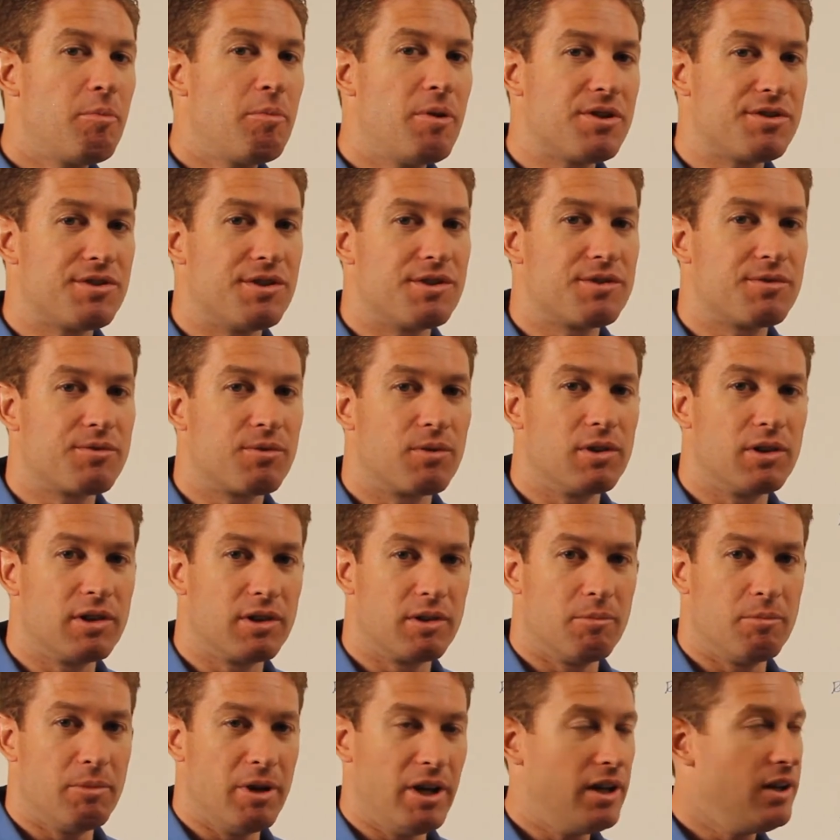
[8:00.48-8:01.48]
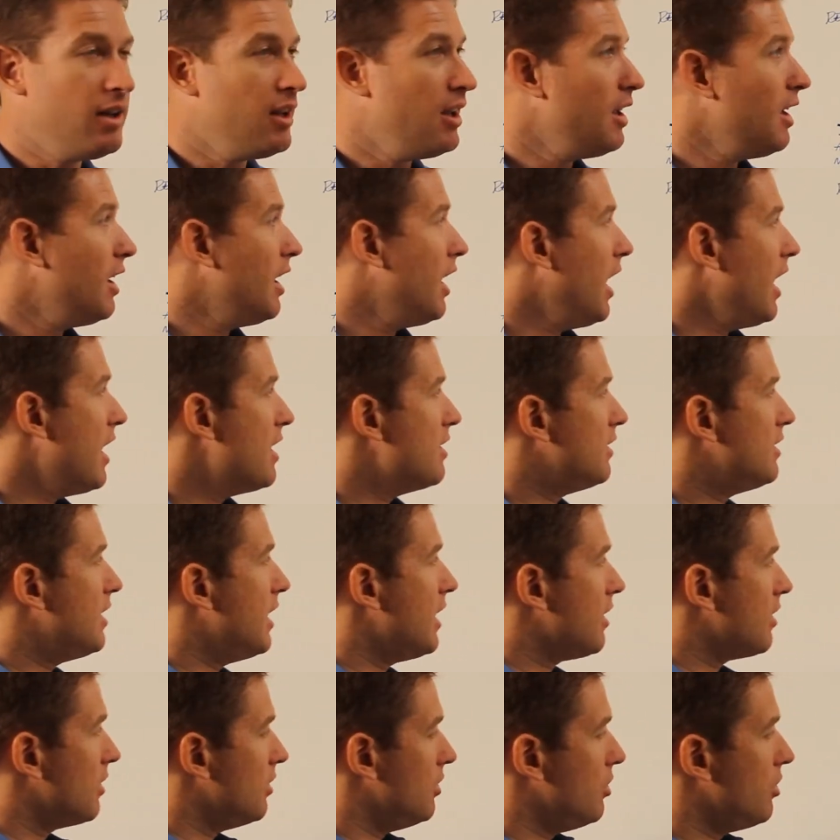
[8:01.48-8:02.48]
your business for a little bit and
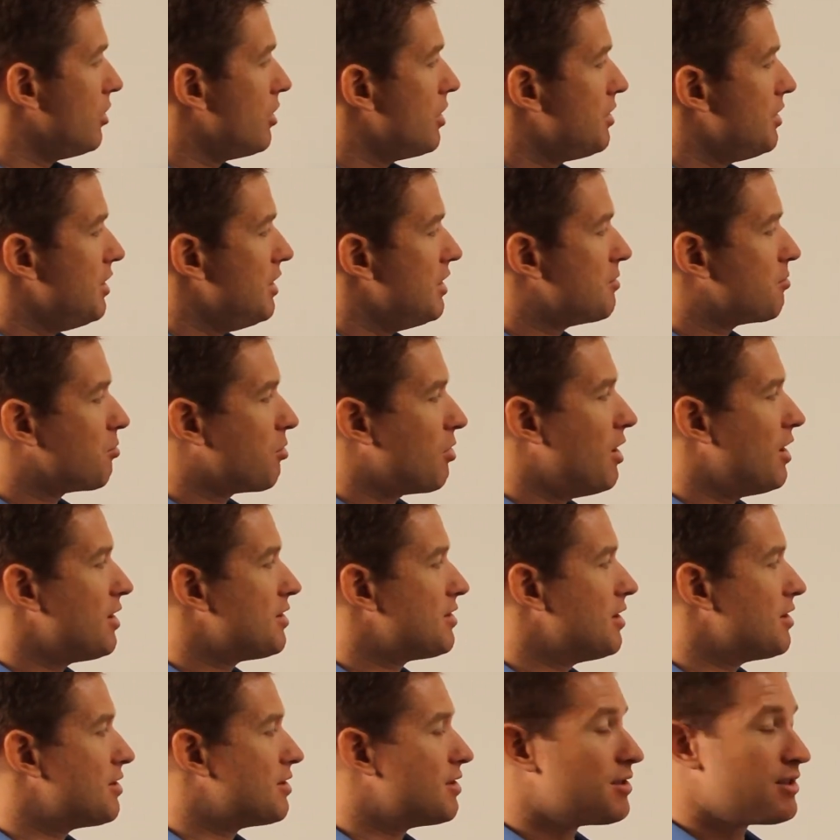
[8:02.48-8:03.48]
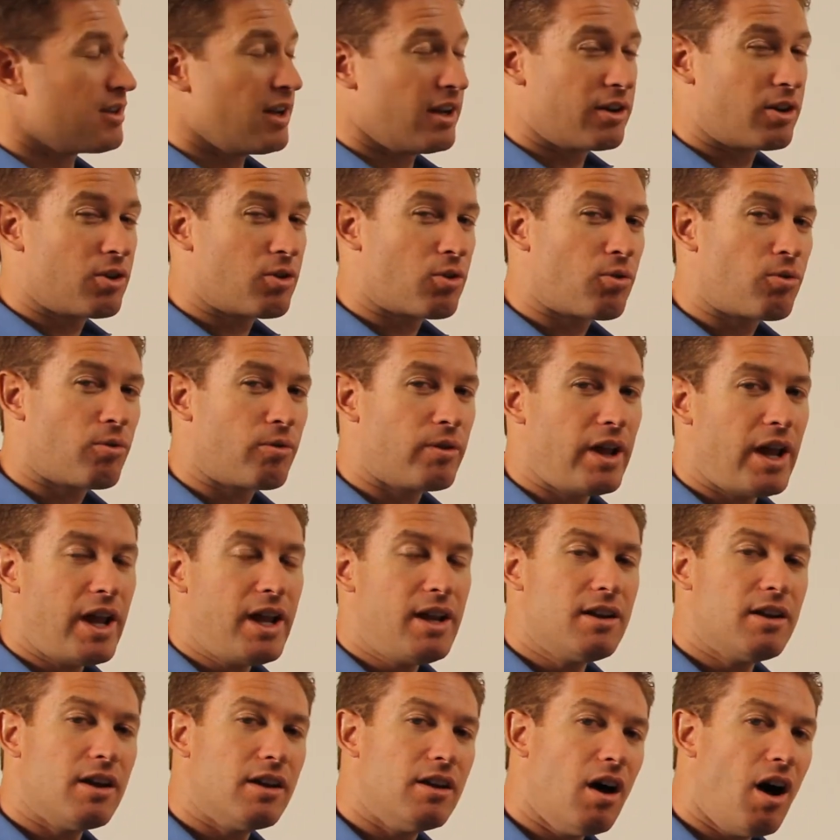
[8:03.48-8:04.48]
take a look at these processes and
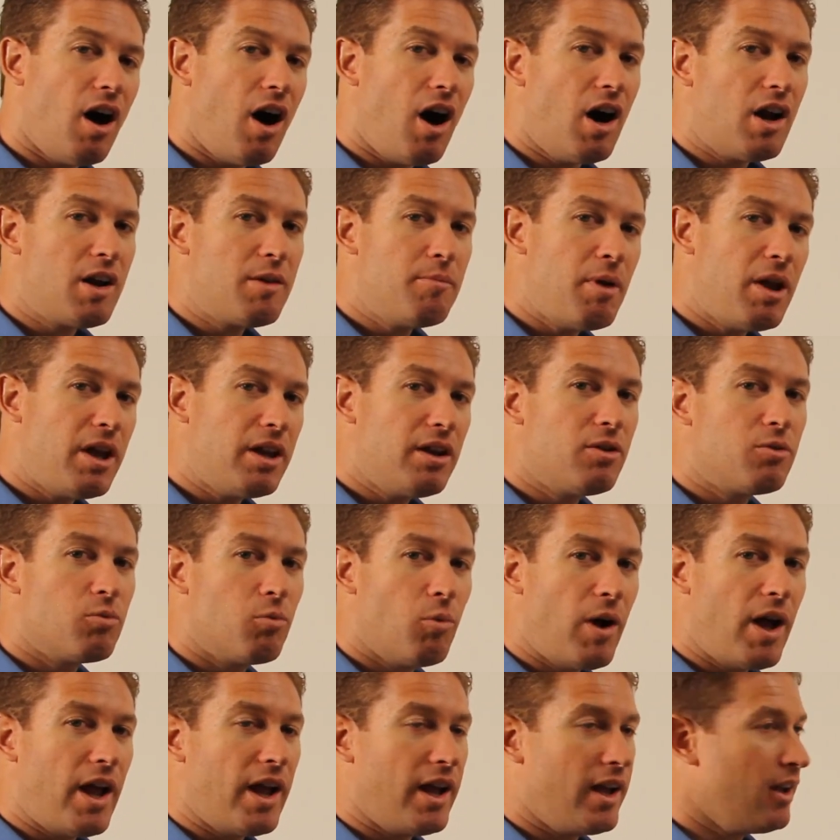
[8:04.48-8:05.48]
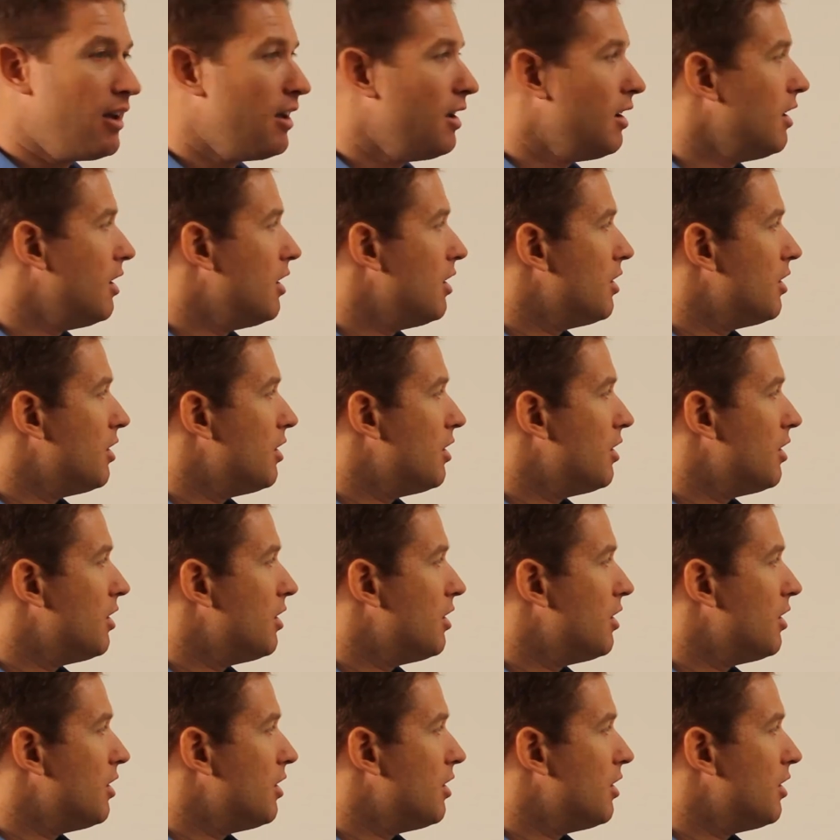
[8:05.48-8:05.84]
create an automated way